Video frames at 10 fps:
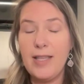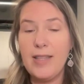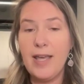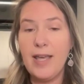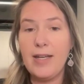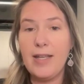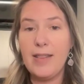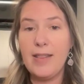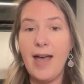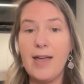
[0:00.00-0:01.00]
and then
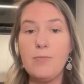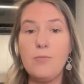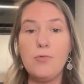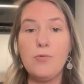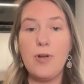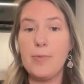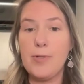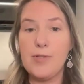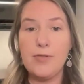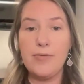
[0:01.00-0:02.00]
that
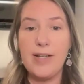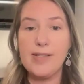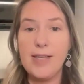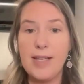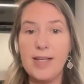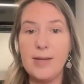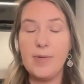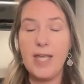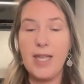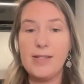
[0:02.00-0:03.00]
triples their risk in
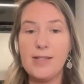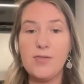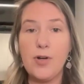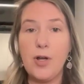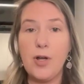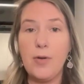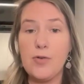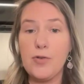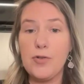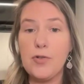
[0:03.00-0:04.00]
some cases for going
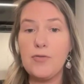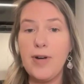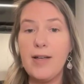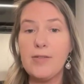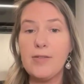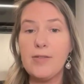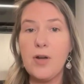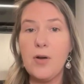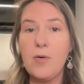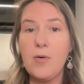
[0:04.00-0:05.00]
surgical route.
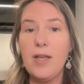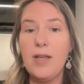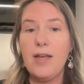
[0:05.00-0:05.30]
So,